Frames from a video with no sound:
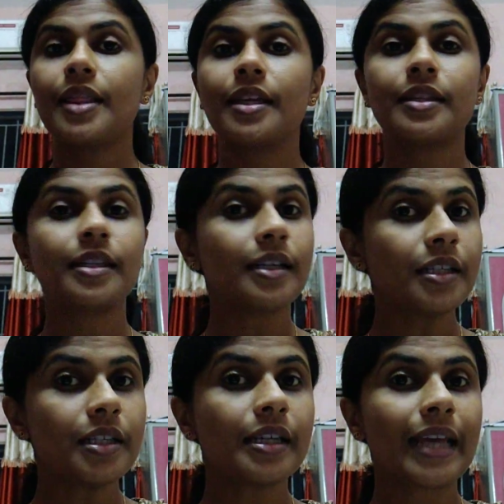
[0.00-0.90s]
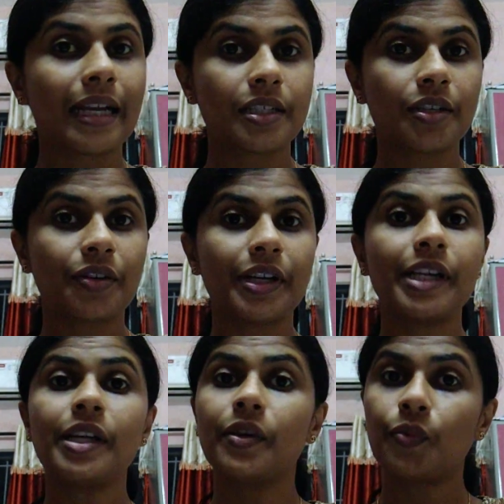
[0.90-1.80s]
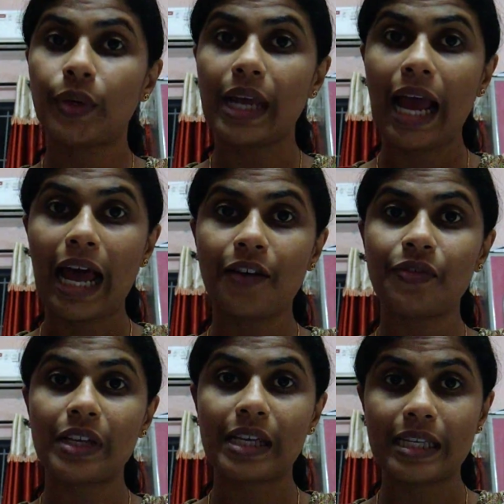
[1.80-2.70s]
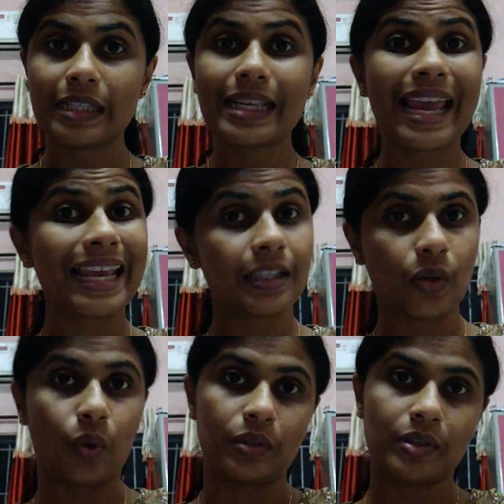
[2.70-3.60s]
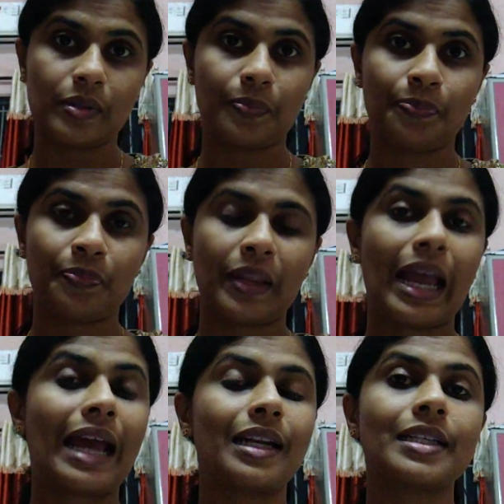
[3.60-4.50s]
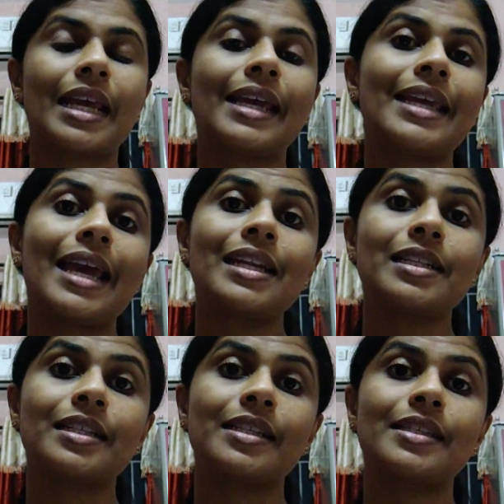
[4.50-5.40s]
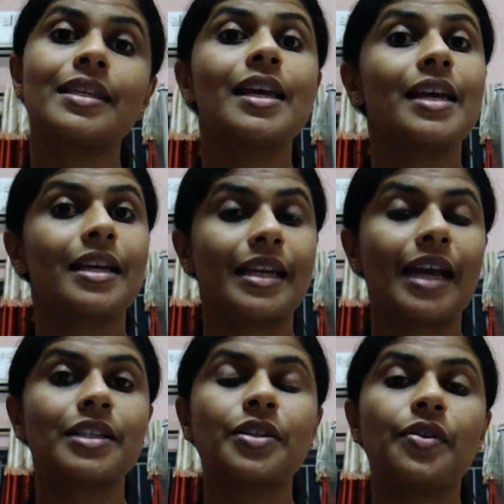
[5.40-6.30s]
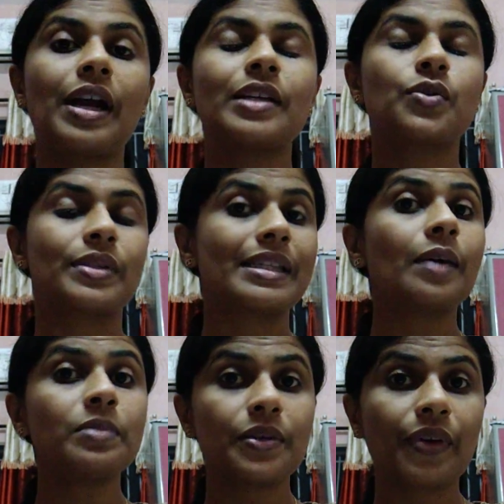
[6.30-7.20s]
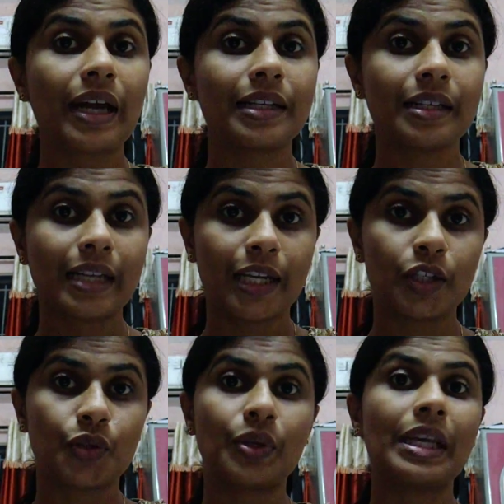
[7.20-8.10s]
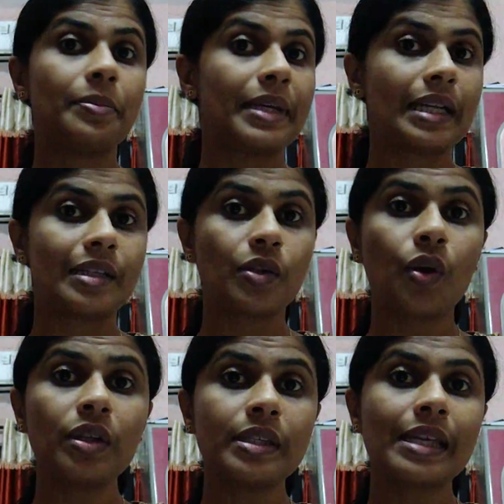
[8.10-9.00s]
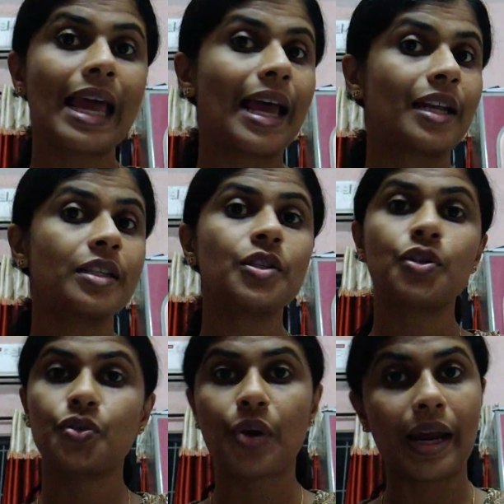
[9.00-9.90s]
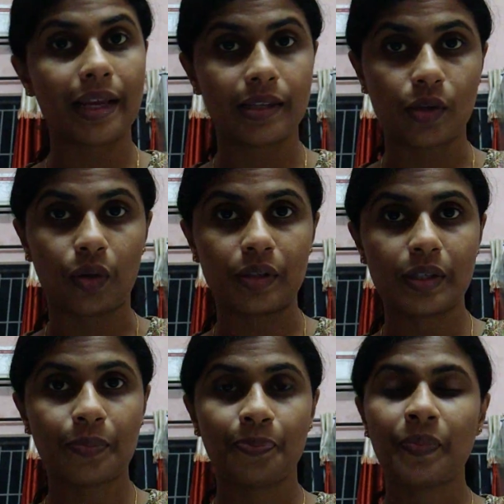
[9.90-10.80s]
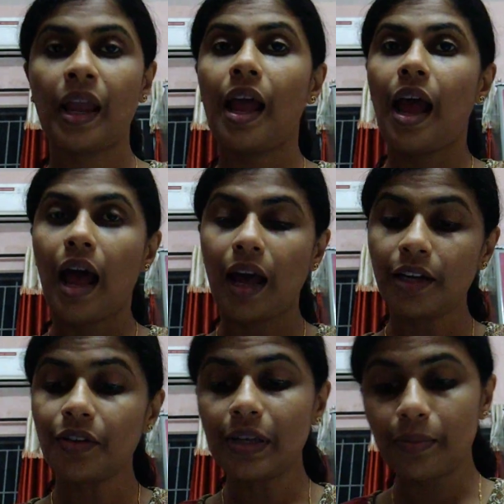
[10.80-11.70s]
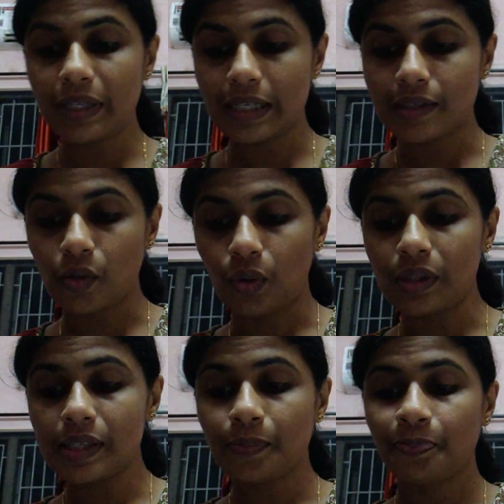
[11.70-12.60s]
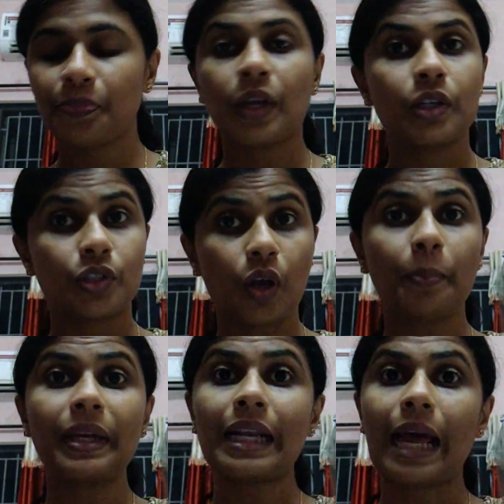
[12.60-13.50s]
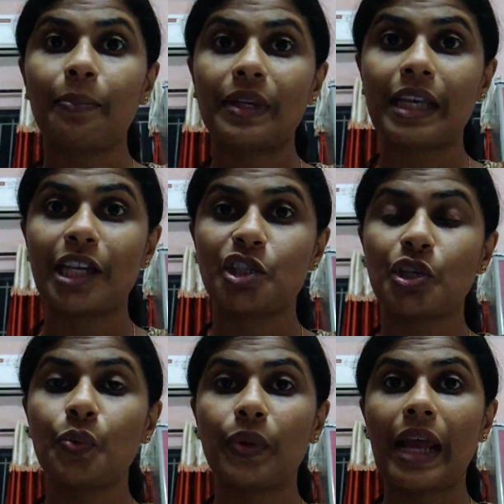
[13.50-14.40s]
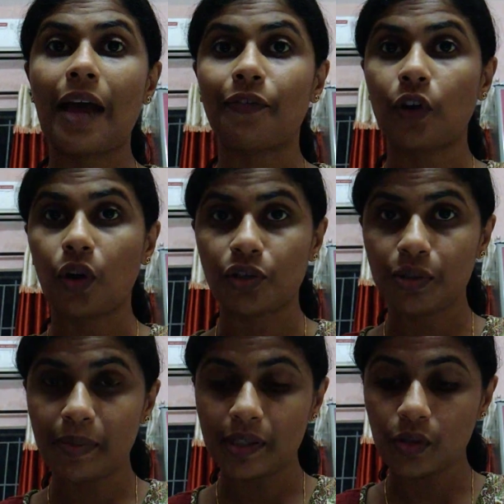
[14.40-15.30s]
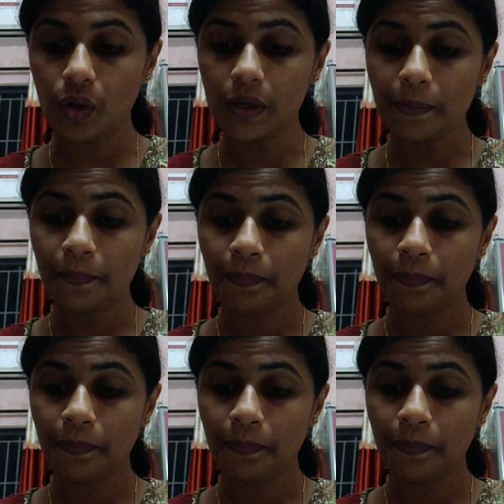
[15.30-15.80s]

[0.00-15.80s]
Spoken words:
The third category we have is azoles, and it is categorized or subdivided into imidazoles and triazoles. Under imidazoles, topical application we have clotrimazole,